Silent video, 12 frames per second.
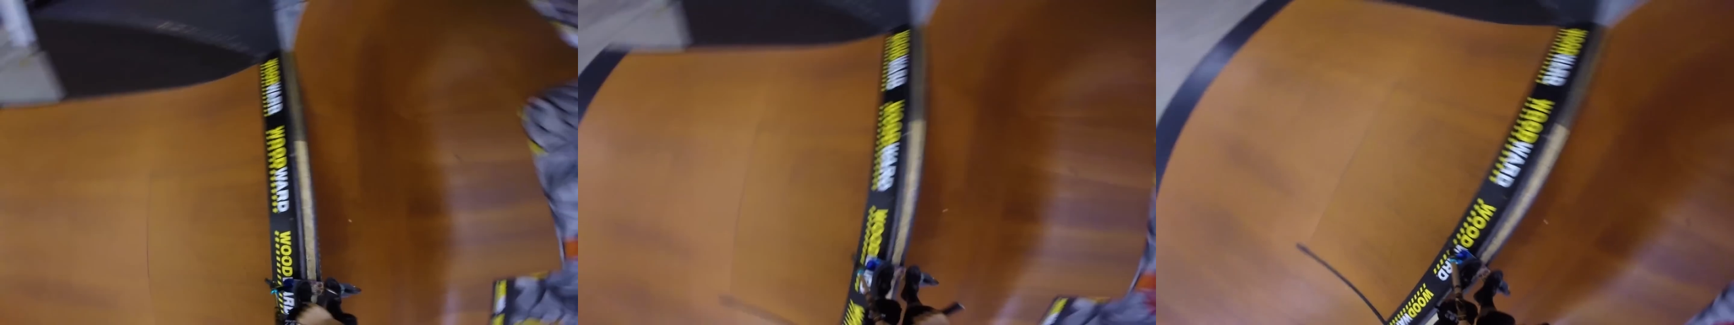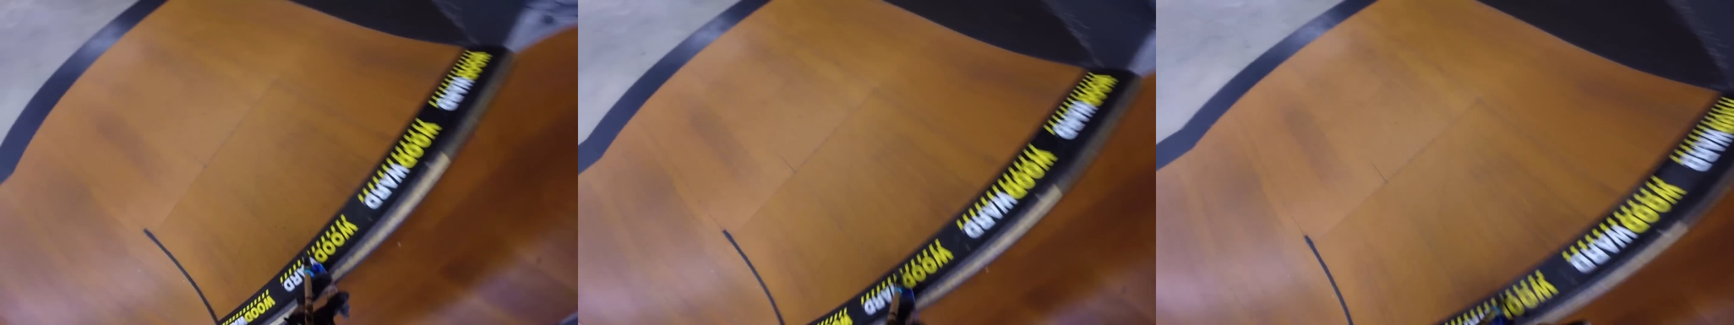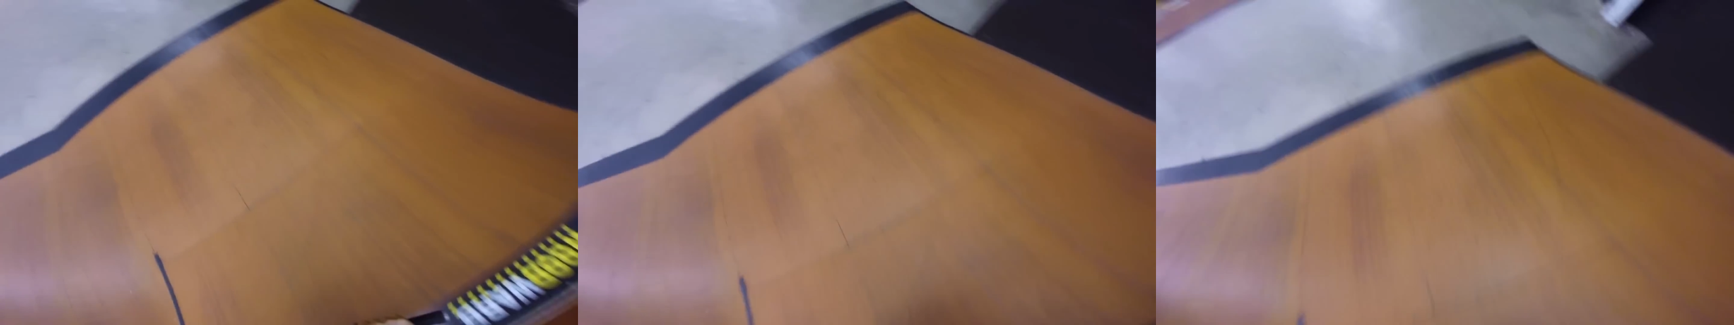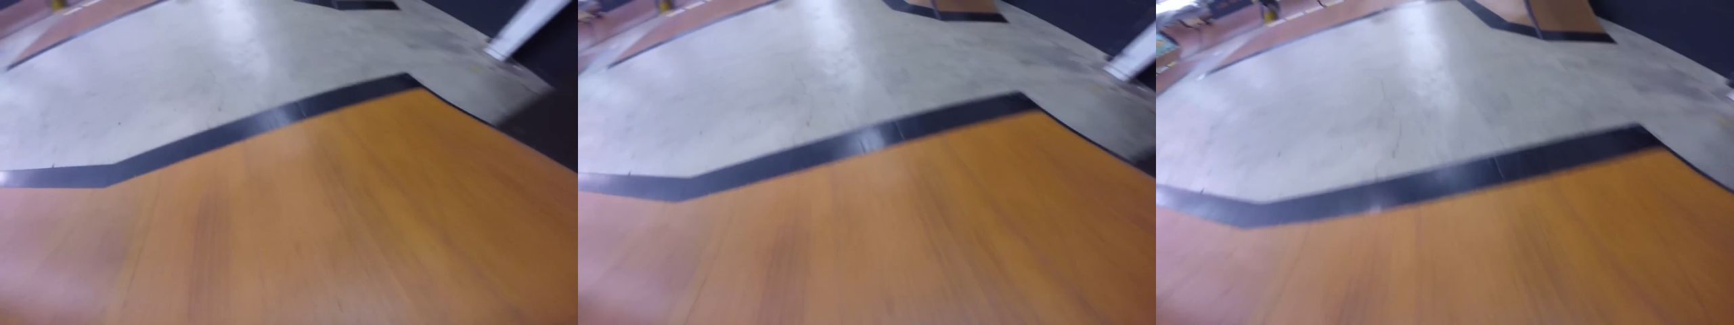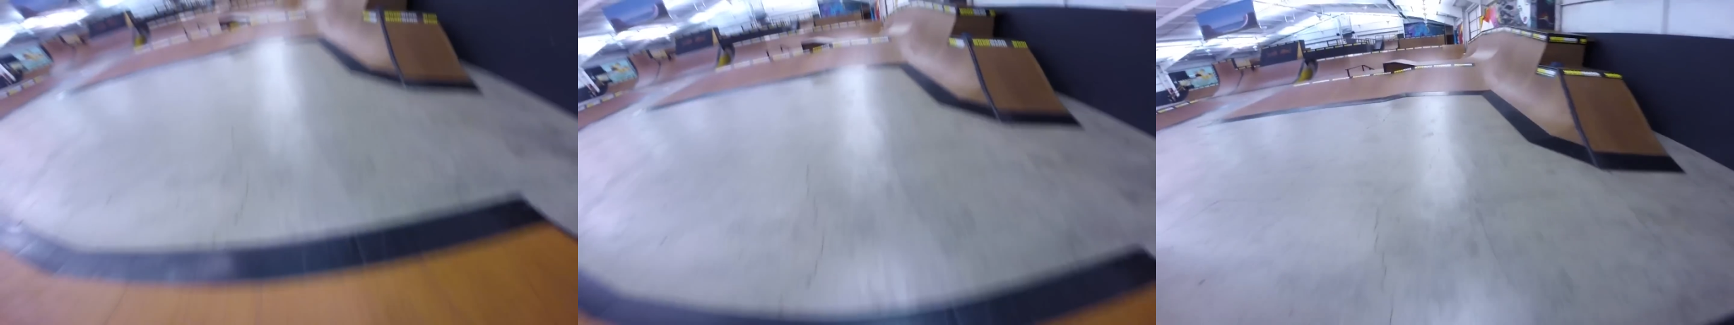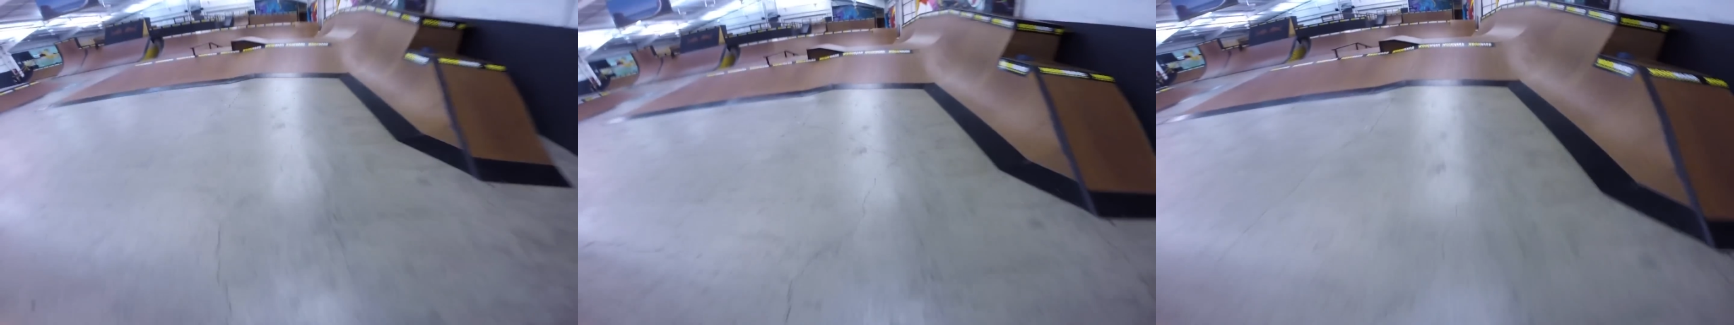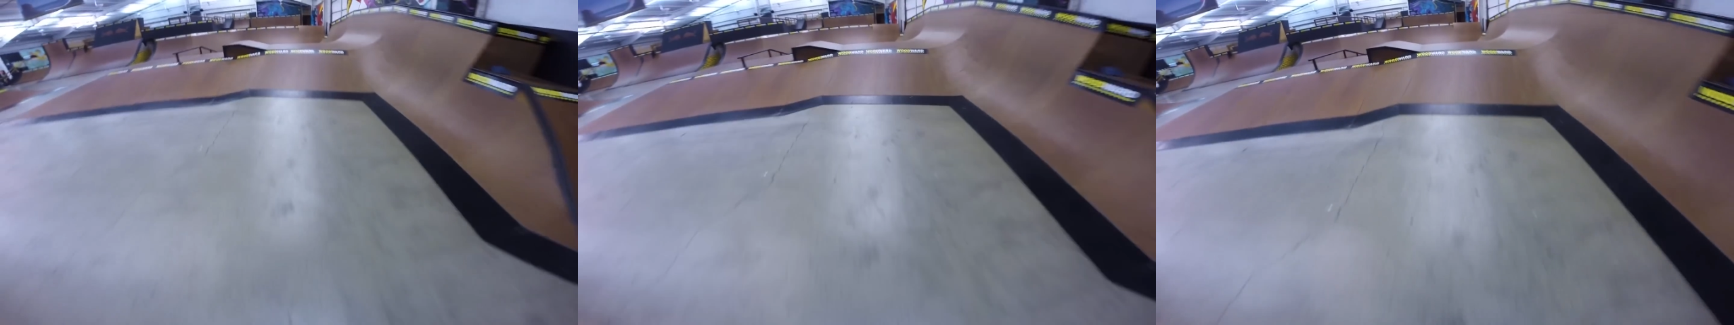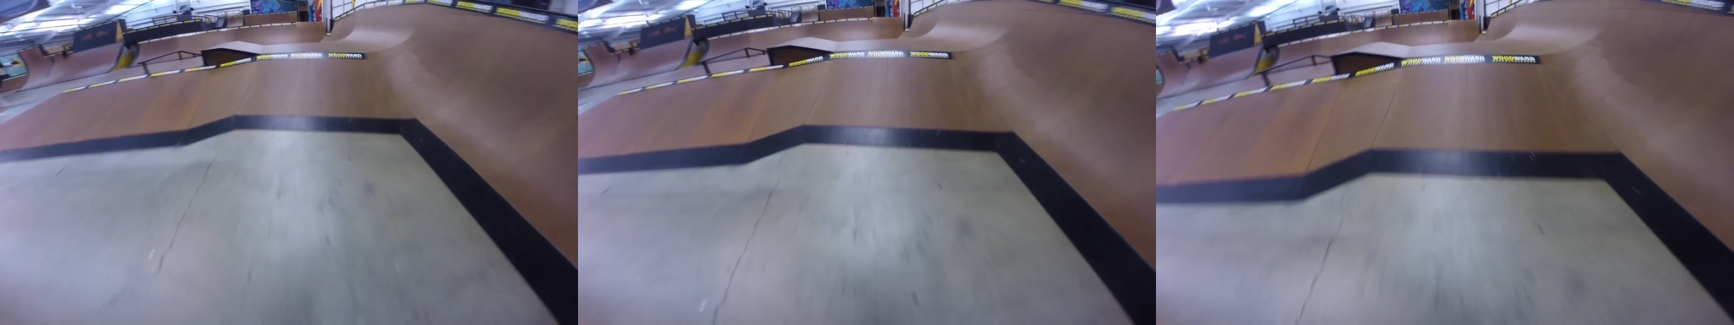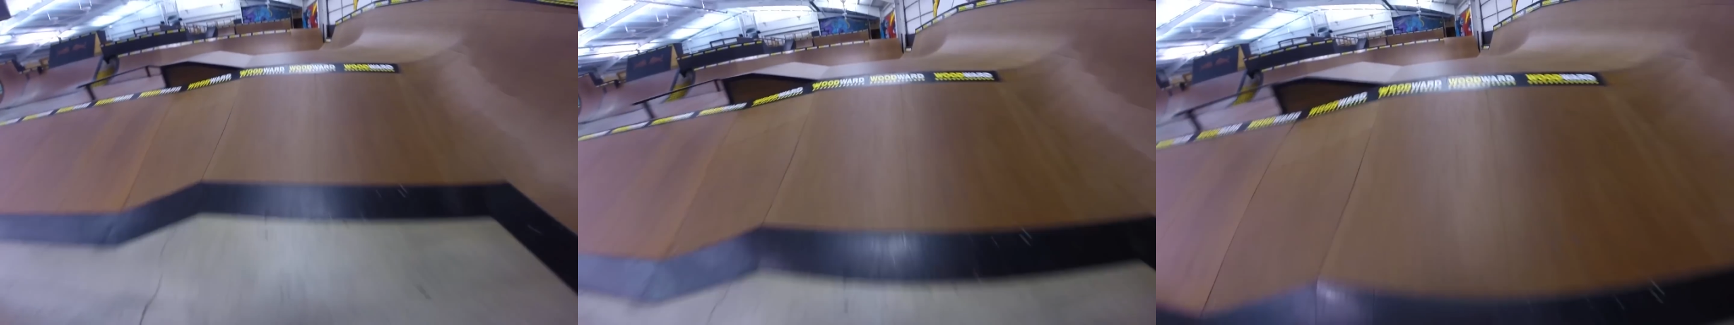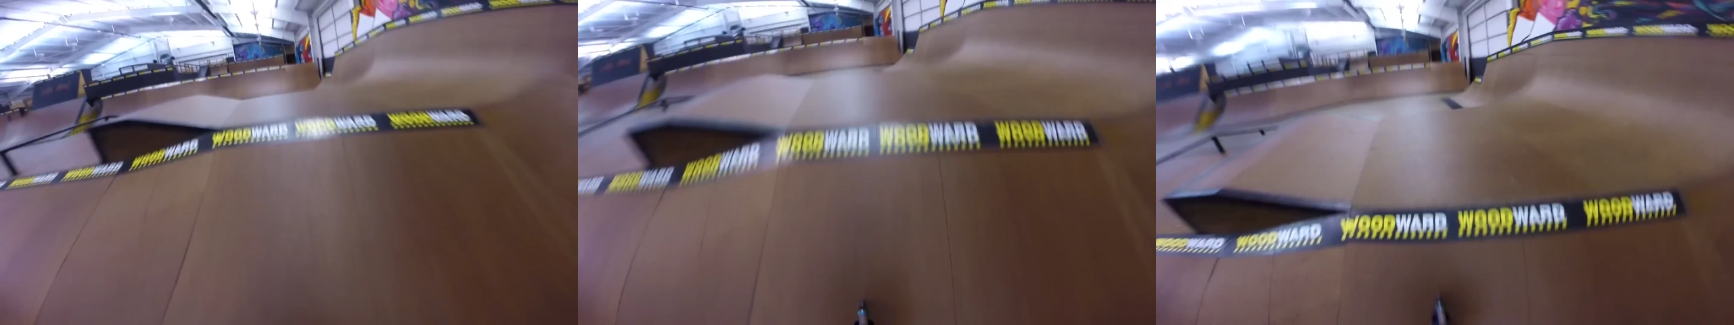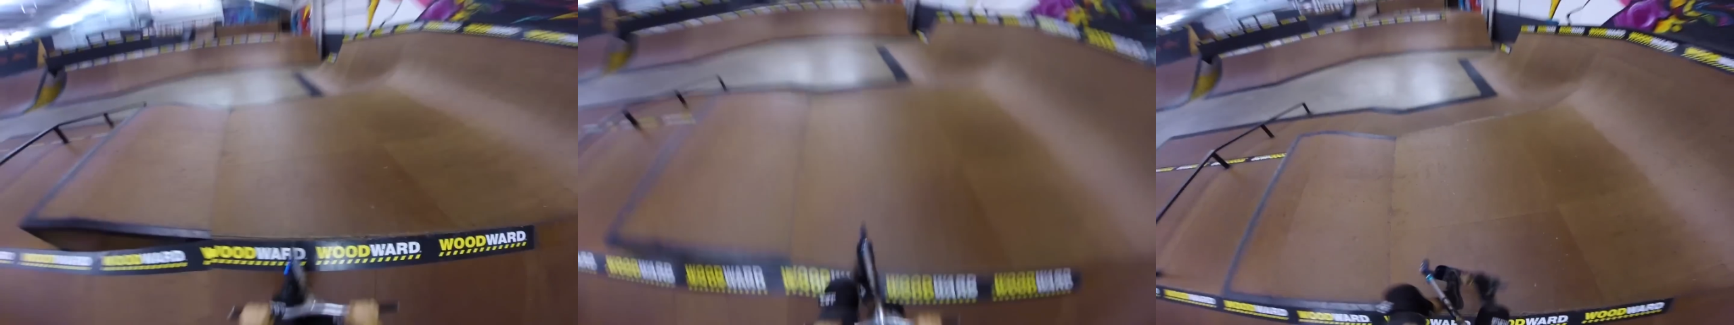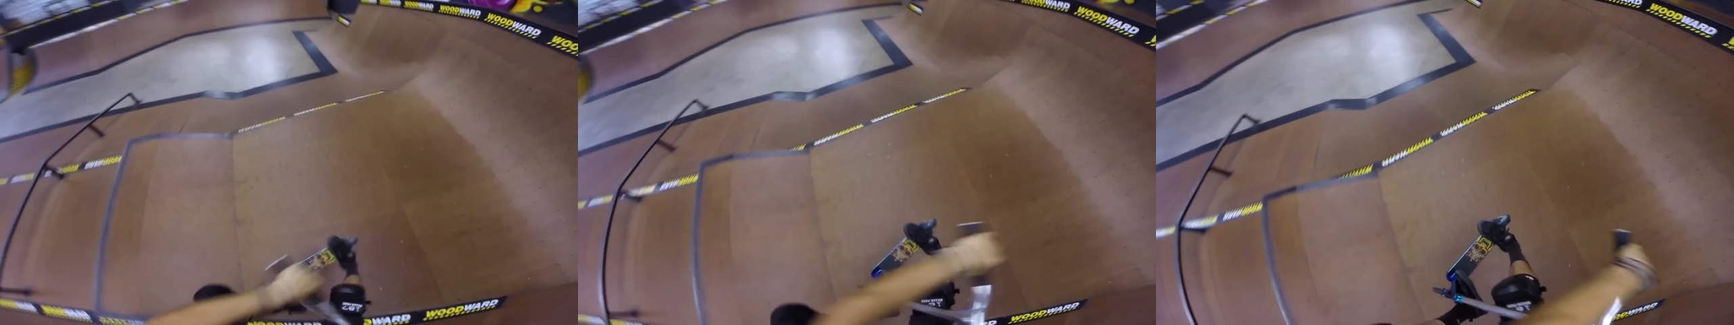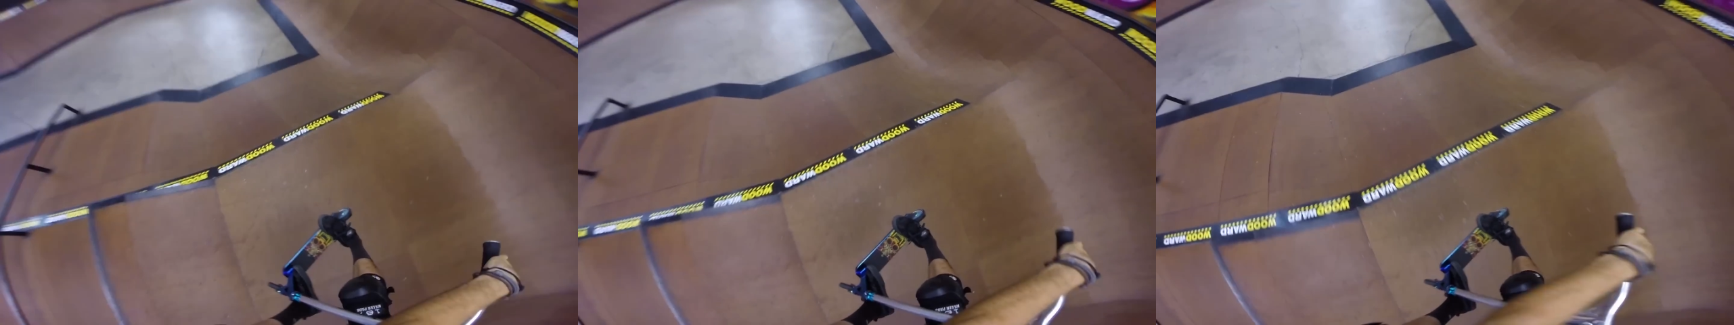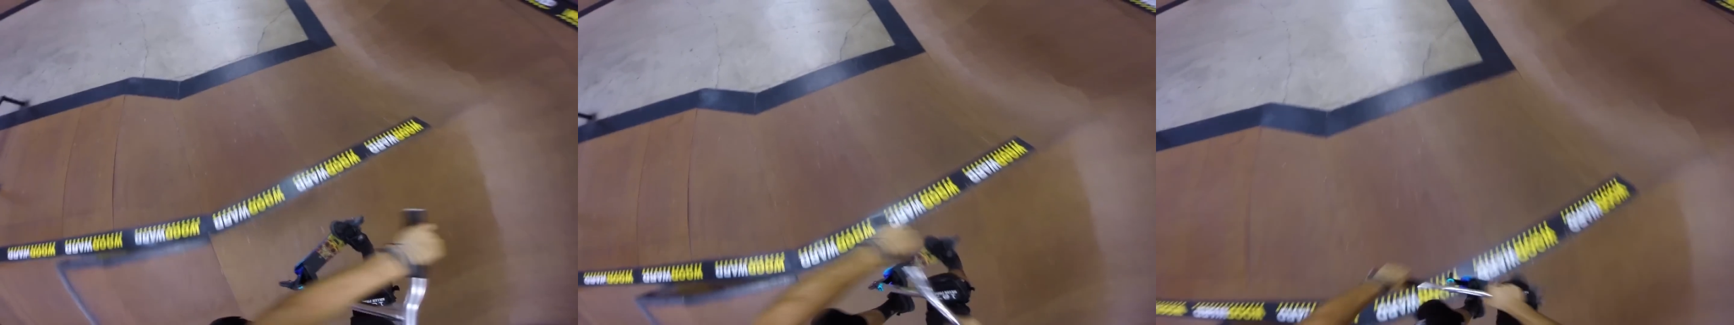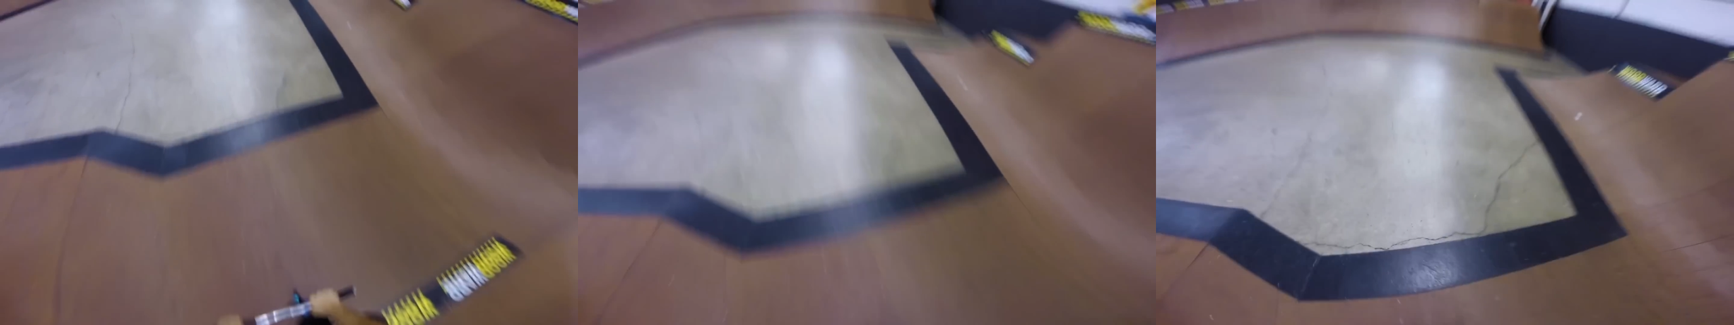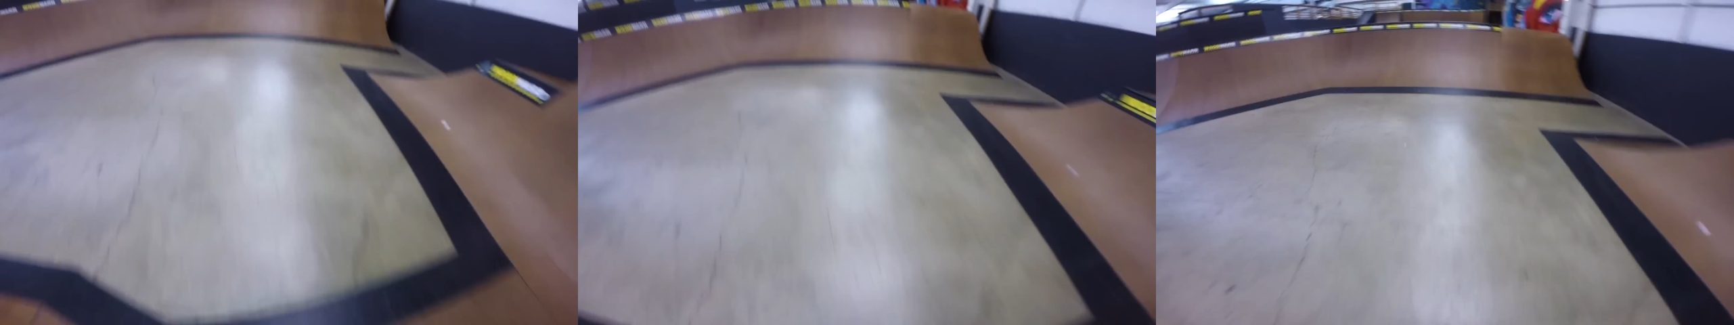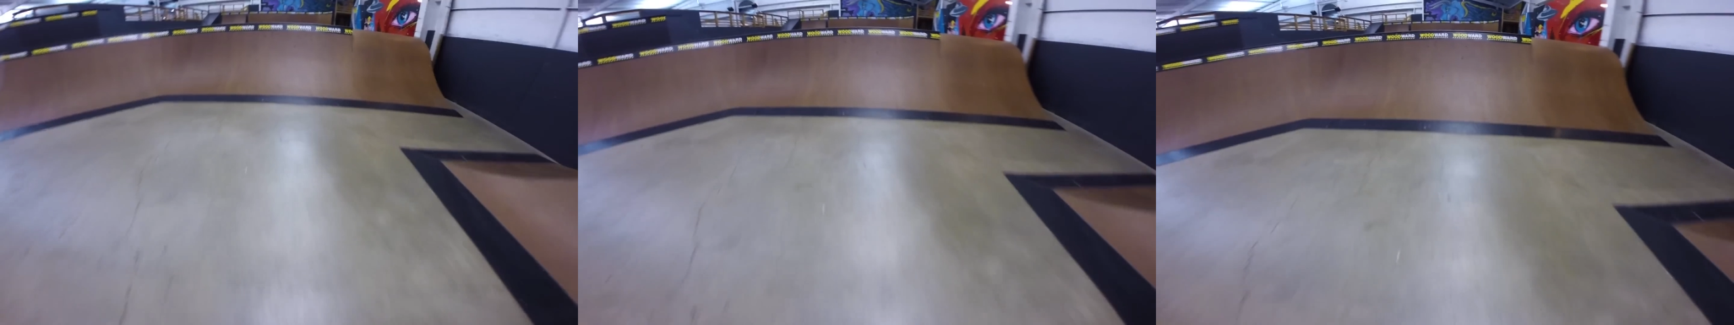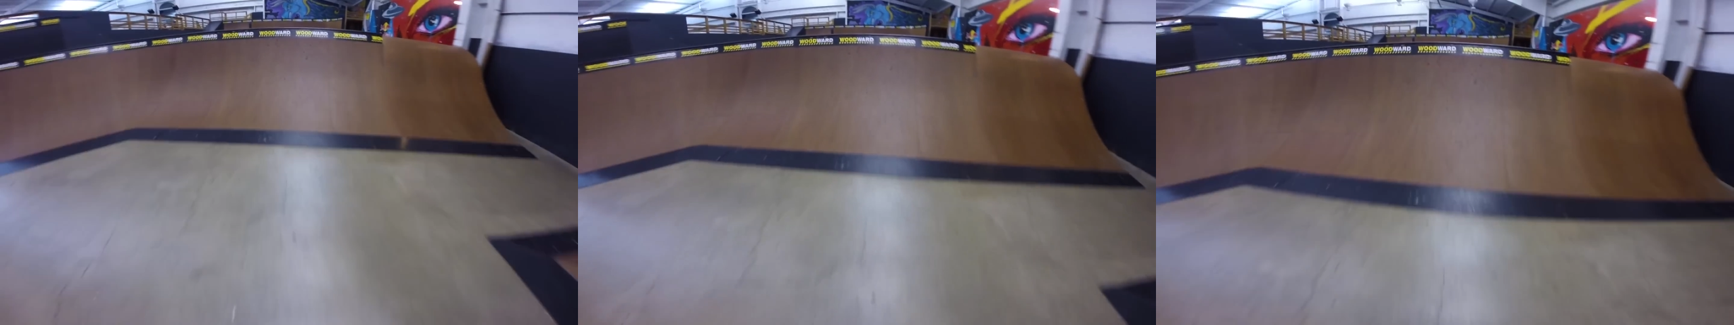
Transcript: Nobody's mouth can be seen.